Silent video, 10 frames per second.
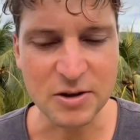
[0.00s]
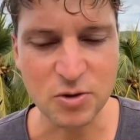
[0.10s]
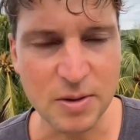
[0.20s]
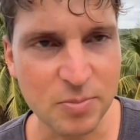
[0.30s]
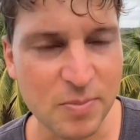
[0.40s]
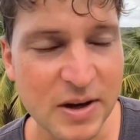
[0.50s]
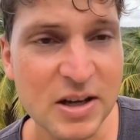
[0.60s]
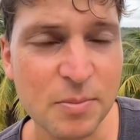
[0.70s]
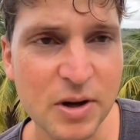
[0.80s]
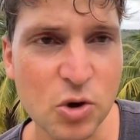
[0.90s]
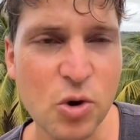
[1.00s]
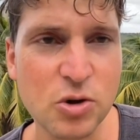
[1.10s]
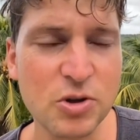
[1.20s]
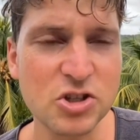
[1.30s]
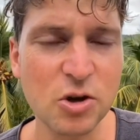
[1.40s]
to implement a
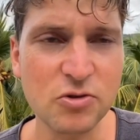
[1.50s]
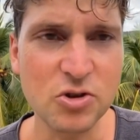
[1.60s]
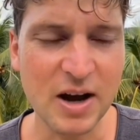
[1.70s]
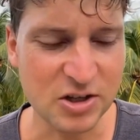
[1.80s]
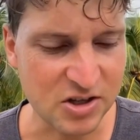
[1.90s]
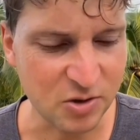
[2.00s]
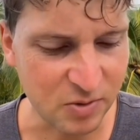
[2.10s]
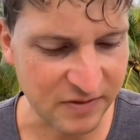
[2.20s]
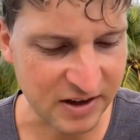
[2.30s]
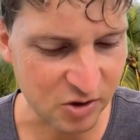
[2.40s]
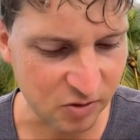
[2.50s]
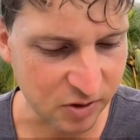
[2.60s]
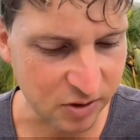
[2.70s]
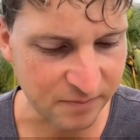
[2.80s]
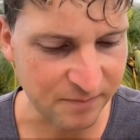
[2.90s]
Bitcoin reserve strategy with
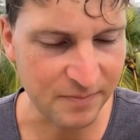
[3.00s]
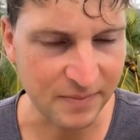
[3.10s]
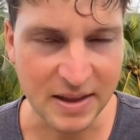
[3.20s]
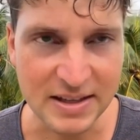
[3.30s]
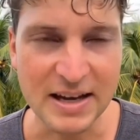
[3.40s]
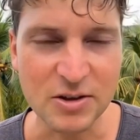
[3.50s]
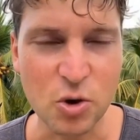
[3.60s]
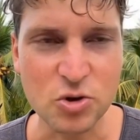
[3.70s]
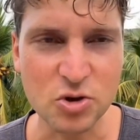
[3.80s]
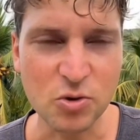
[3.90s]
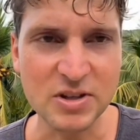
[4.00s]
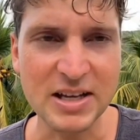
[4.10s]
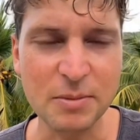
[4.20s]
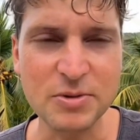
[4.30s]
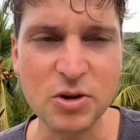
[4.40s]
Vancouver. And that's also the
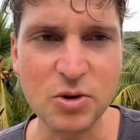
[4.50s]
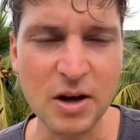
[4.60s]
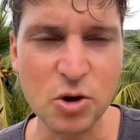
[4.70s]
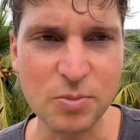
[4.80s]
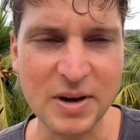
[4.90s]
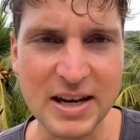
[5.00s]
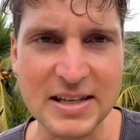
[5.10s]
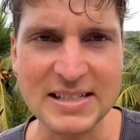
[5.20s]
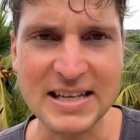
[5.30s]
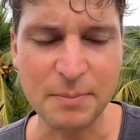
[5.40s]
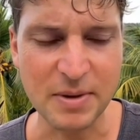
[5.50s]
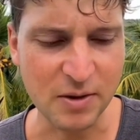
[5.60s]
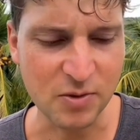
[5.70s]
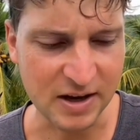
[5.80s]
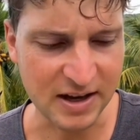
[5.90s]
game theoretical play that's
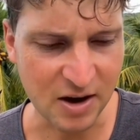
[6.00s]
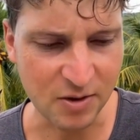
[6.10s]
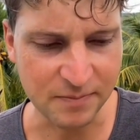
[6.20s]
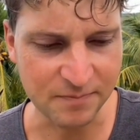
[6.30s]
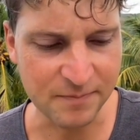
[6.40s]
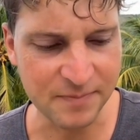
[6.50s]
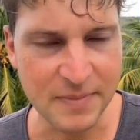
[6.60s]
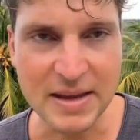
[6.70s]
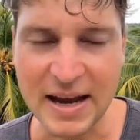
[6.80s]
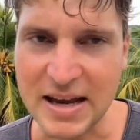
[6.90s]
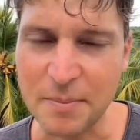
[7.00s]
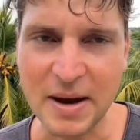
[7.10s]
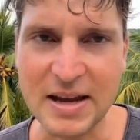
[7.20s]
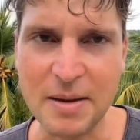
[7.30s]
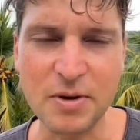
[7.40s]
happening right now. Canada
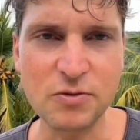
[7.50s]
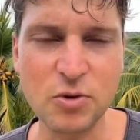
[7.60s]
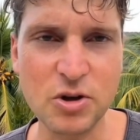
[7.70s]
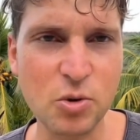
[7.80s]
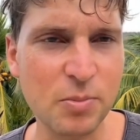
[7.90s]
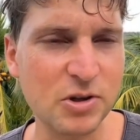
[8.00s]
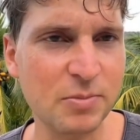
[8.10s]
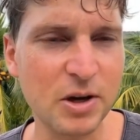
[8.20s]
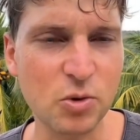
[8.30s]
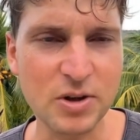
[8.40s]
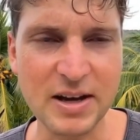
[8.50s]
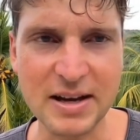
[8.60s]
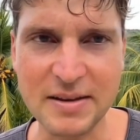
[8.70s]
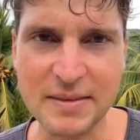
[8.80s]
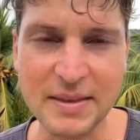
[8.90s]
might not be fully open to Bitcoin
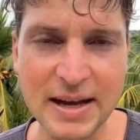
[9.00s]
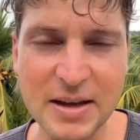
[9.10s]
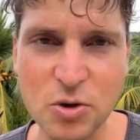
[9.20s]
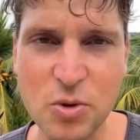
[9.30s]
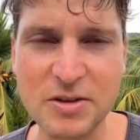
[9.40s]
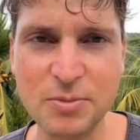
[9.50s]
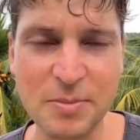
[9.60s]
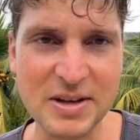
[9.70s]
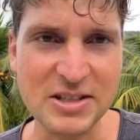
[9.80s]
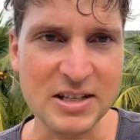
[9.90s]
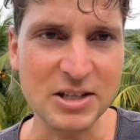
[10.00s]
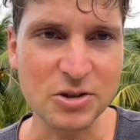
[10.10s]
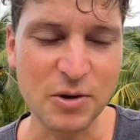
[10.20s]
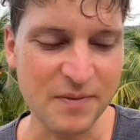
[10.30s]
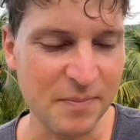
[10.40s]
yet, and the US maybe isn't
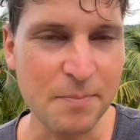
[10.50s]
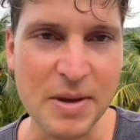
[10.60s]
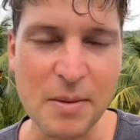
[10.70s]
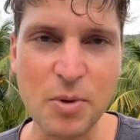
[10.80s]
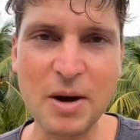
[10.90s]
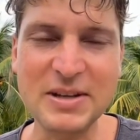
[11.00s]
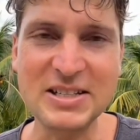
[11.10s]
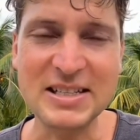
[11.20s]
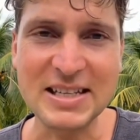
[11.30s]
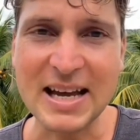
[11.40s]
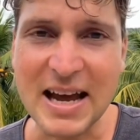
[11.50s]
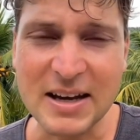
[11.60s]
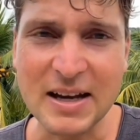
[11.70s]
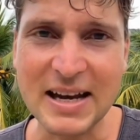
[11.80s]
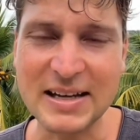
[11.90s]
either, but the provinces in
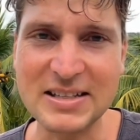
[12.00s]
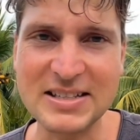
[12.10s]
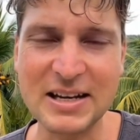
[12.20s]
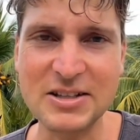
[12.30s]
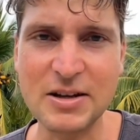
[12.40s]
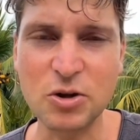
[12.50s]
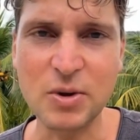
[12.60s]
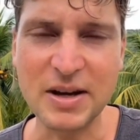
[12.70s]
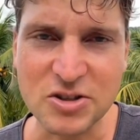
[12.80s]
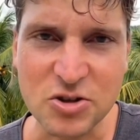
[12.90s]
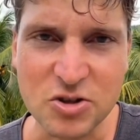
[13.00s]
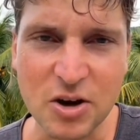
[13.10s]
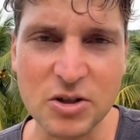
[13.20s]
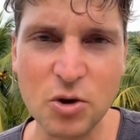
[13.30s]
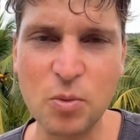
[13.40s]
Canada and the states in the US are
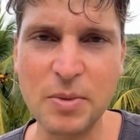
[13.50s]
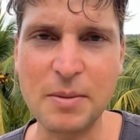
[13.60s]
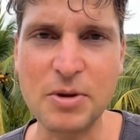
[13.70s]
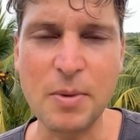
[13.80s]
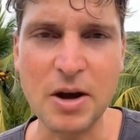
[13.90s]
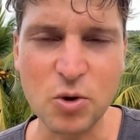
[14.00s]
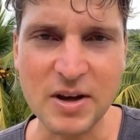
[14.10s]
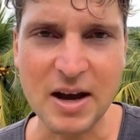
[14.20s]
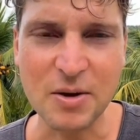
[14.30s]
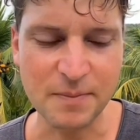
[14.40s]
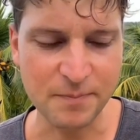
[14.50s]
starting to open up to Bitcoin now.